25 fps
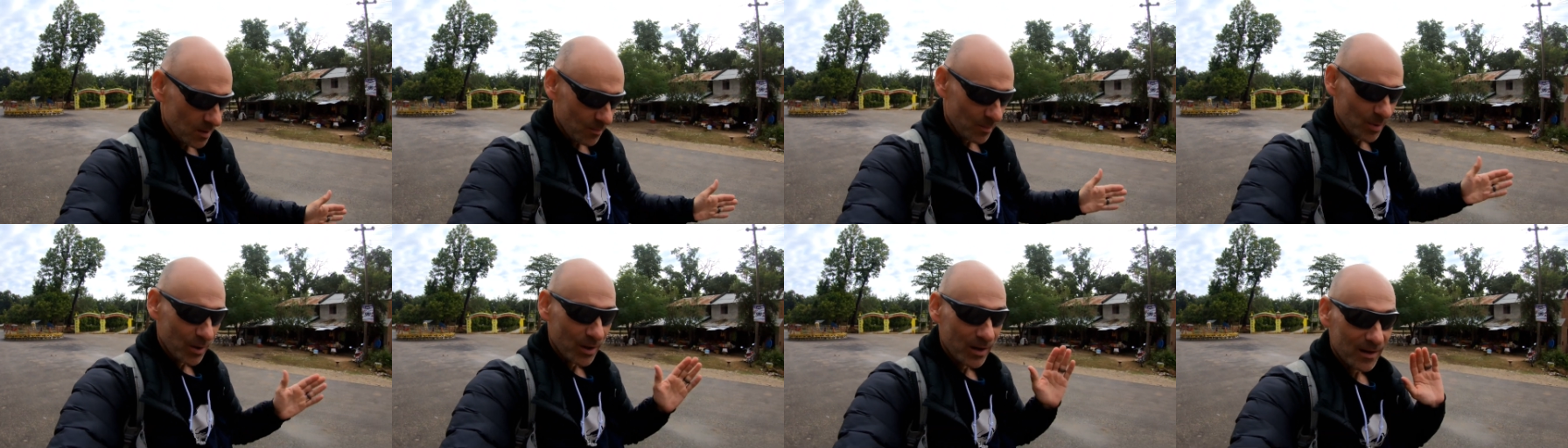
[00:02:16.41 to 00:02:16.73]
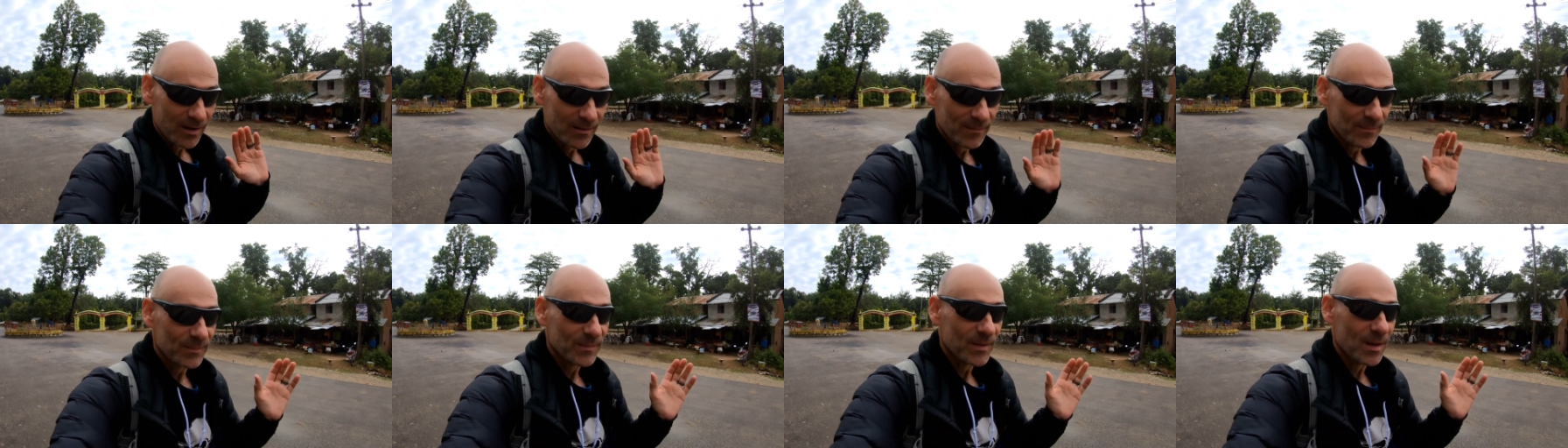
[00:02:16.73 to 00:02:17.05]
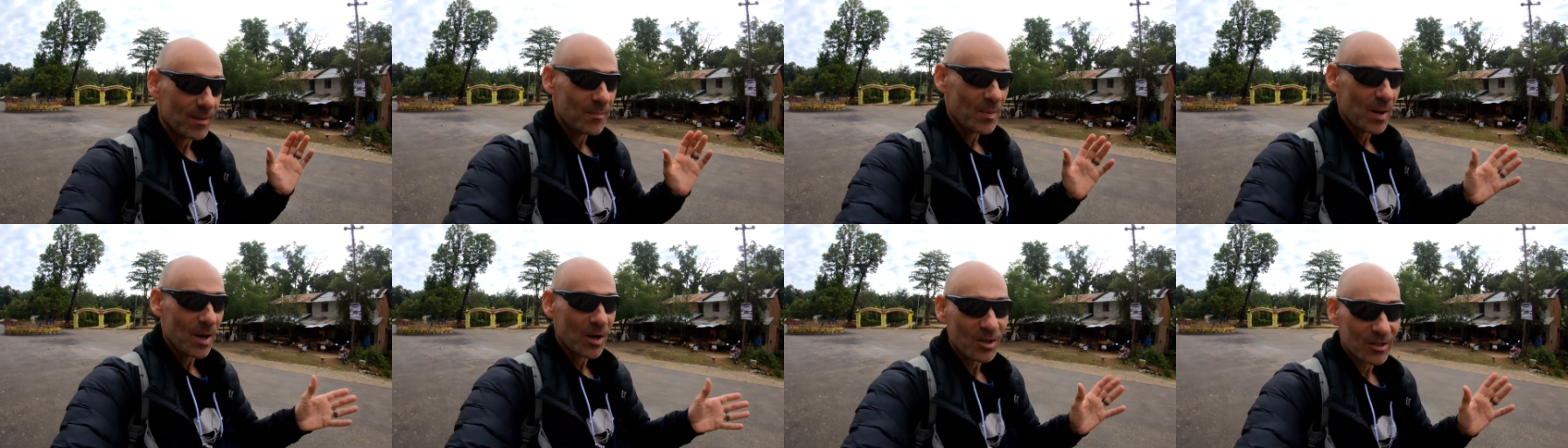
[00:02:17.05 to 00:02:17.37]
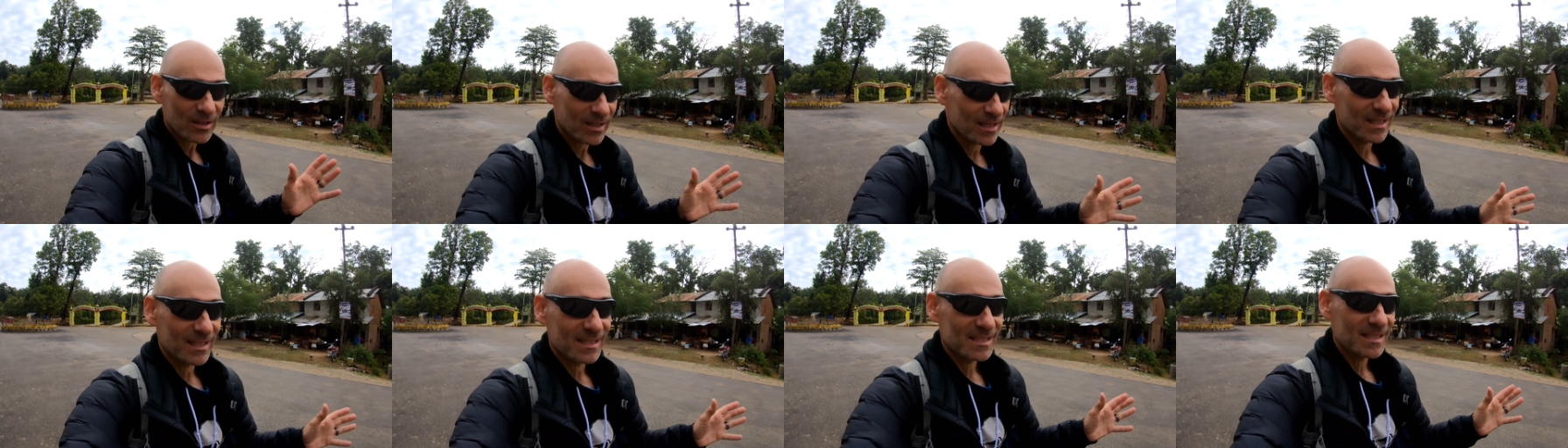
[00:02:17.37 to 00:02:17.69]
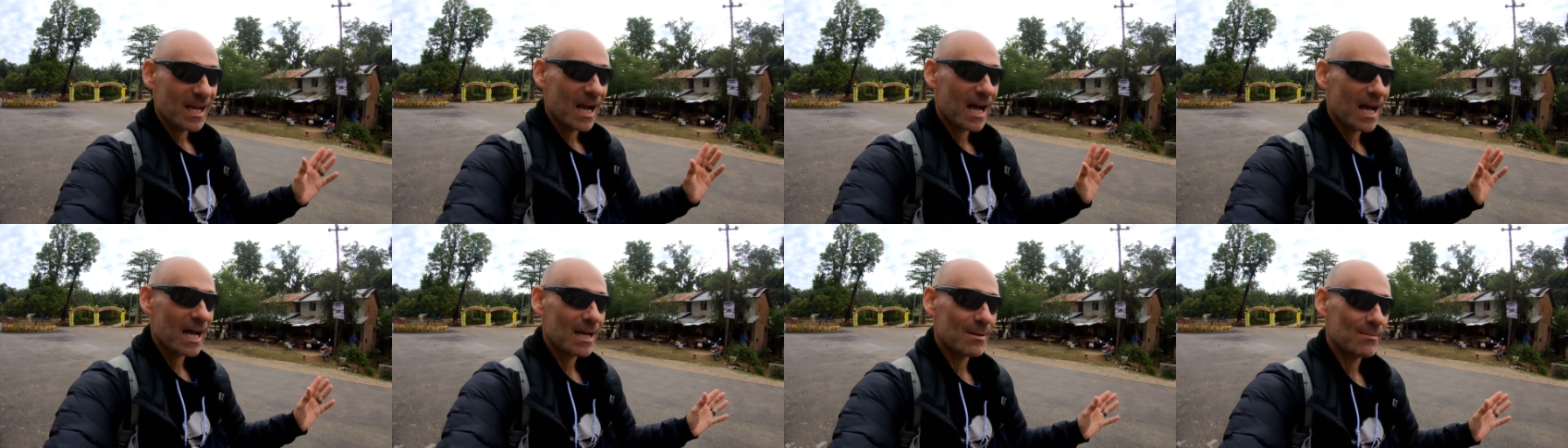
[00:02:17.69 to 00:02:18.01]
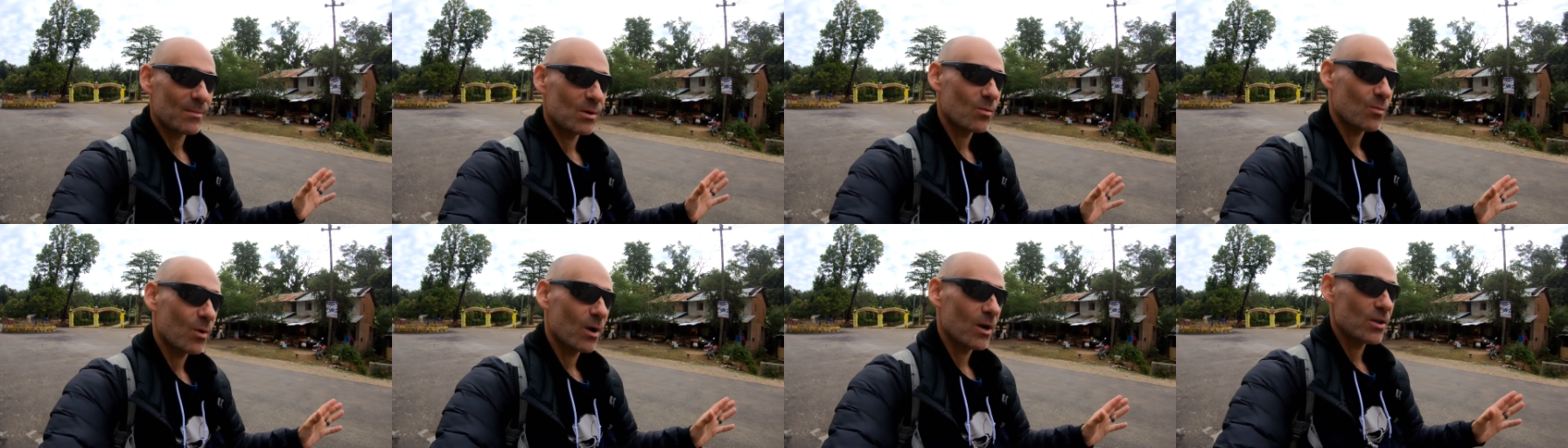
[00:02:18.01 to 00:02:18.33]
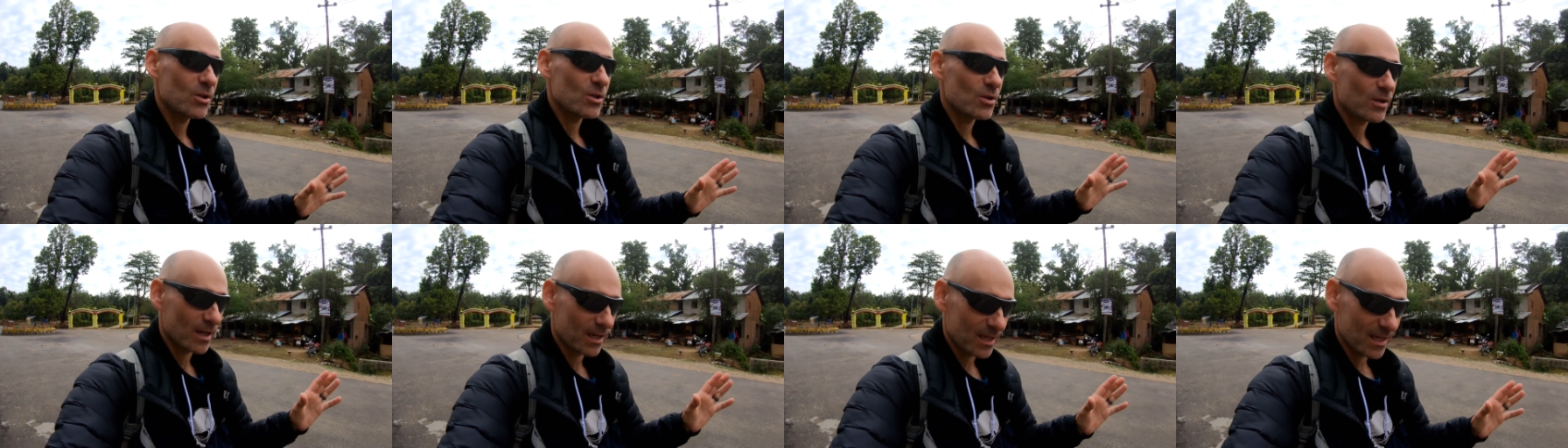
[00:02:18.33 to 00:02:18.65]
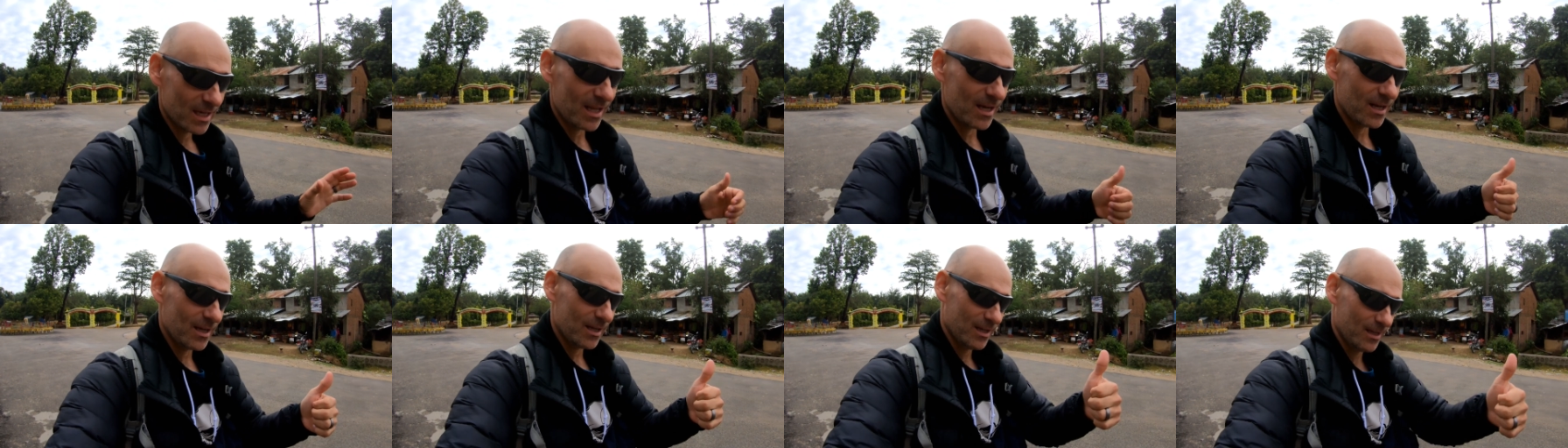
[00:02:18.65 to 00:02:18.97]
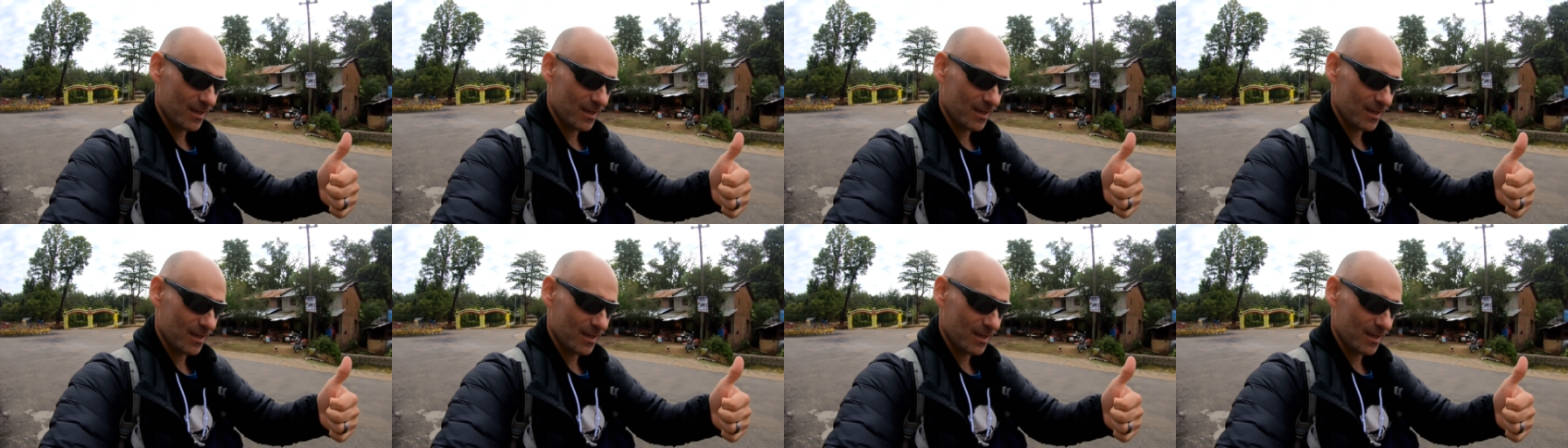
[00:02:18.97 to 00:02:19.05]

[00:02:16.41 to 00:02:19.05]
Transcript: But apparently, it's common where you can get